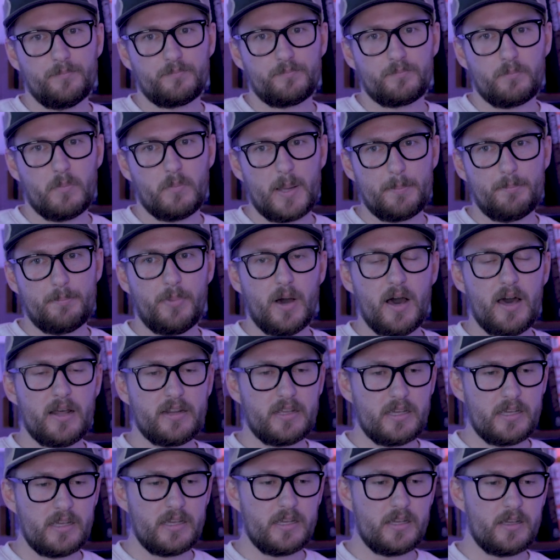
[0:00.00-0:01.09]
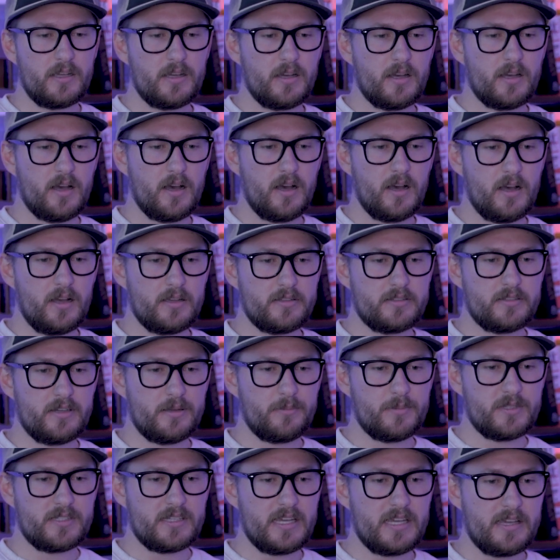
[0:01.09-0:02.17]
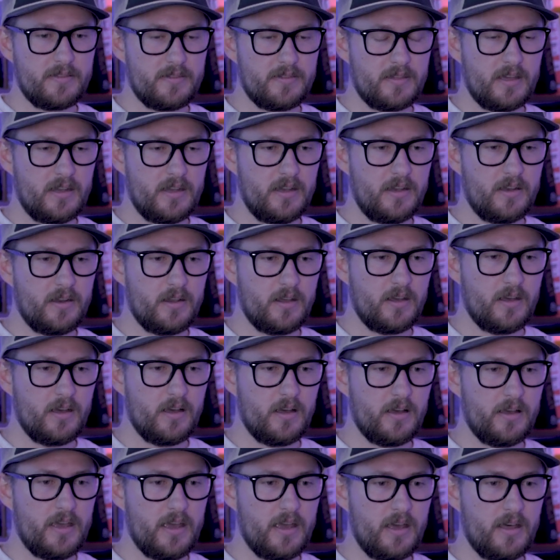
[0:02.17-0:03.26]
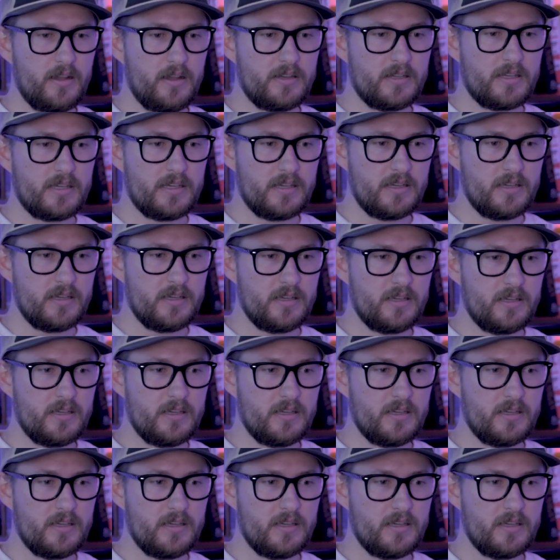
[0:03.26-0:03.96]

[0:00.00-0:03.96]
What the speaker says: my buddy, his name is Ethan, and he